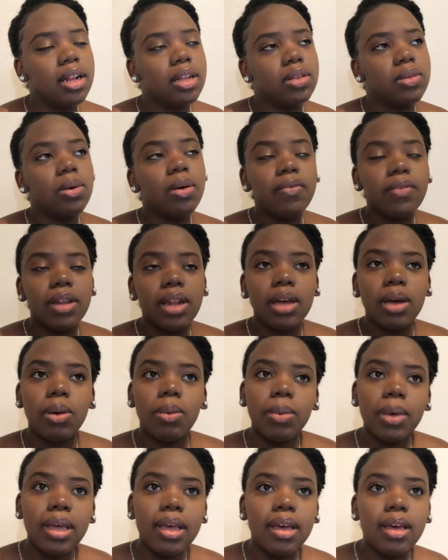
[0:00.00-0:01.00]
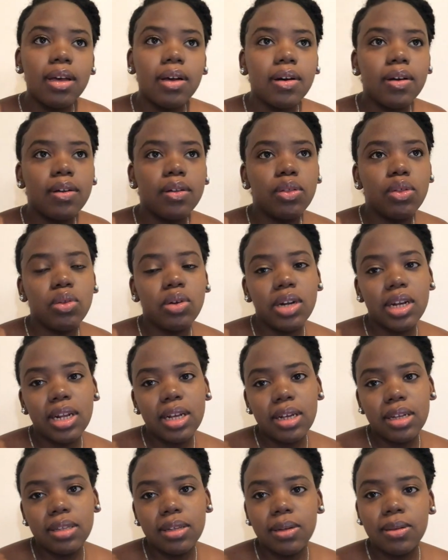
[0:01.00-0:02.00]
do it for like a week or 3
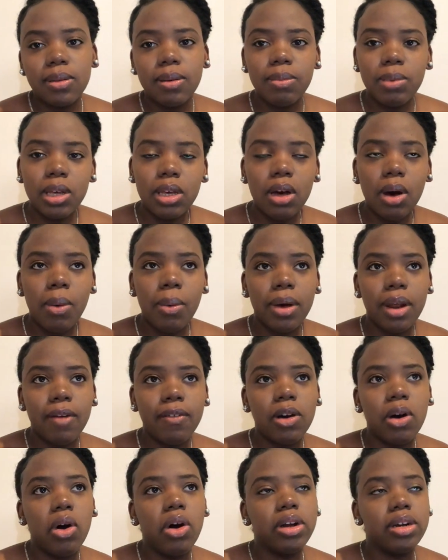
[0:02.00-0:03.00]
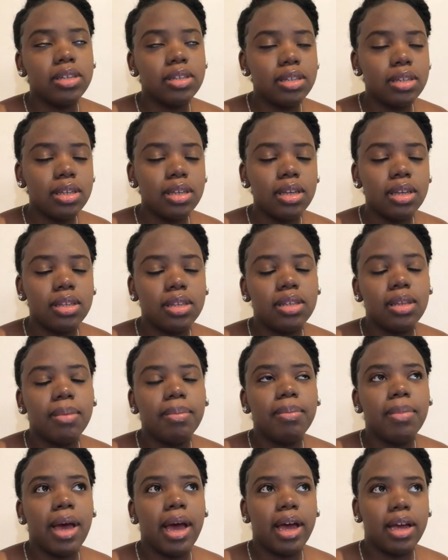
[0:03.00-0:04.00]
days of the week or whatever. Honestly, it's the
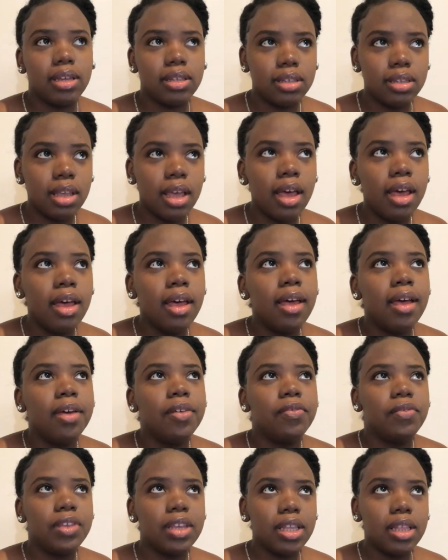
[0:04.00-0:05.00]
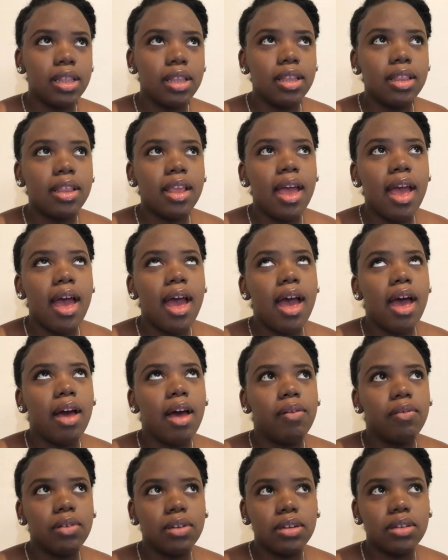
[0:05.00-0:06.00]
best feeling
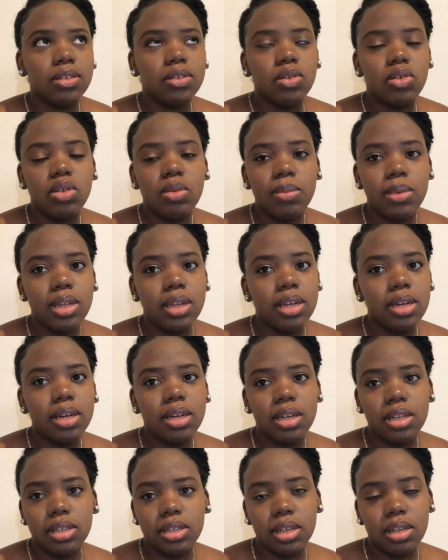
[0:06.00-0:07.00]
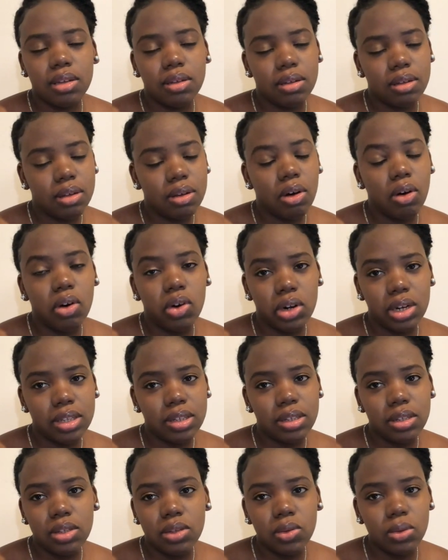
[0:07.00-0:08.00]
ever, because social media is
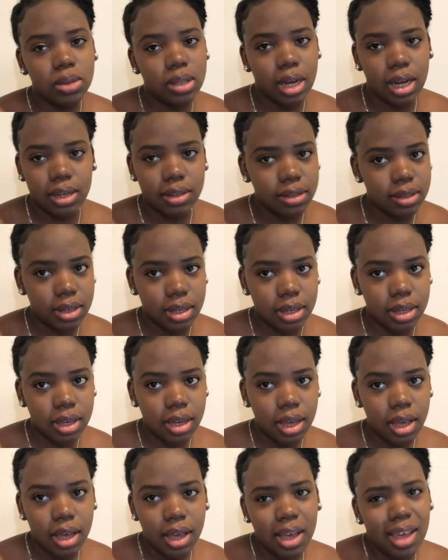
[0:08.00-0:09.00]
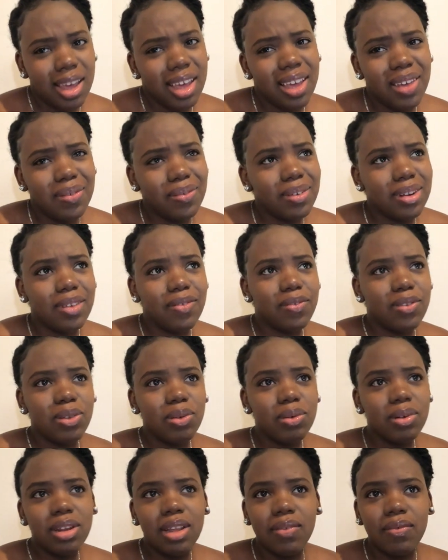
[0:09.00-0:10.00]
honestly too toxic. Even if you
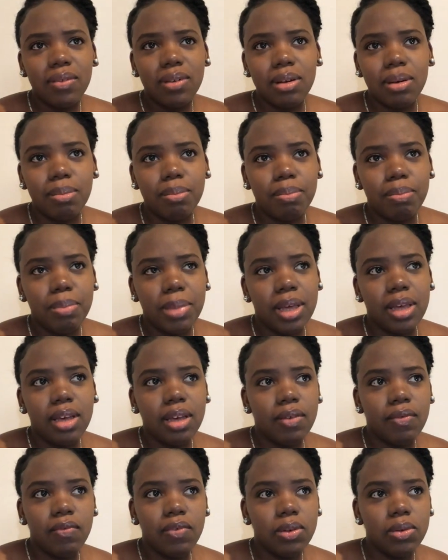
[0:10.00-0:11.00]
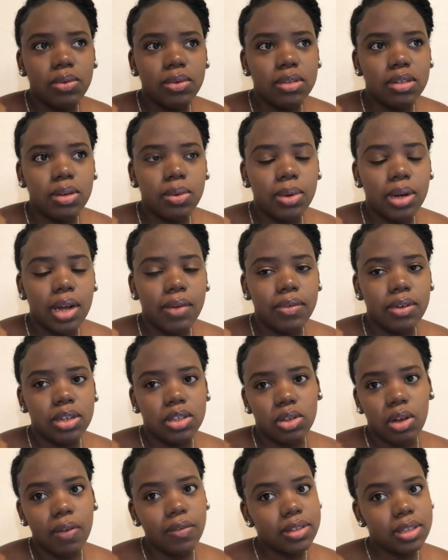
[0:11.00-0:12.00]
ain't even a big influencer or whatever, because
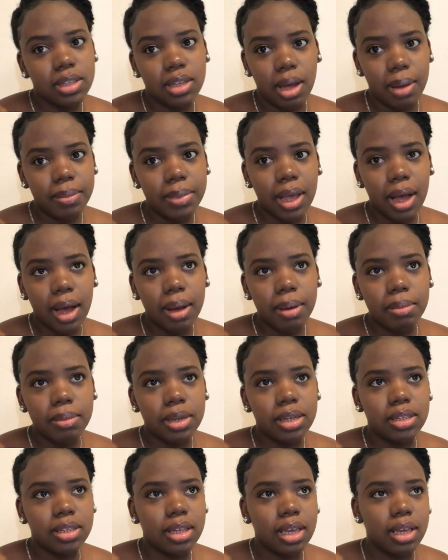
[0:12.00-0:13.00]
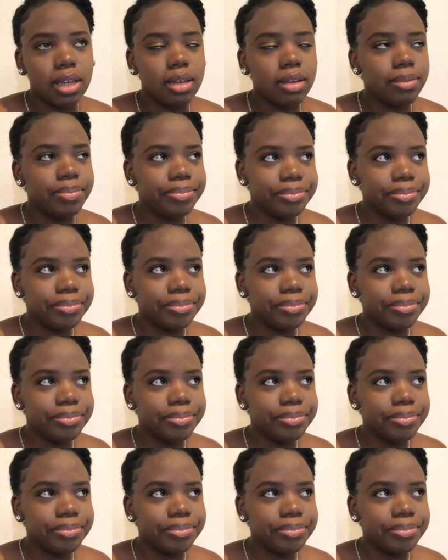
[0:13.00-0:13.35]
obviously I'm not, but it's like